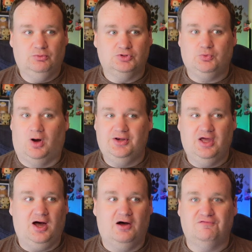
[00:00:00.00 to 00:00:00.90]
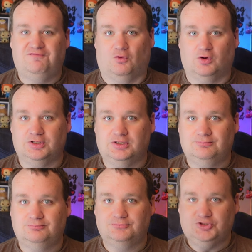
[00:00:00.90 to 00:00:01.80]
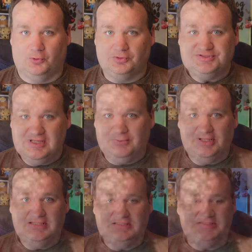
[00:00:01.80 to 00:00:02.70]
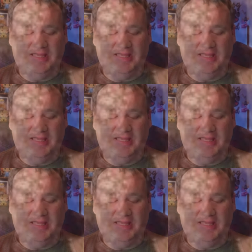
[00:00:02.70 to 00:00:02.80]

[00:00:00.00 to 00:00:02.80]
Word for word: was one of four total siblings,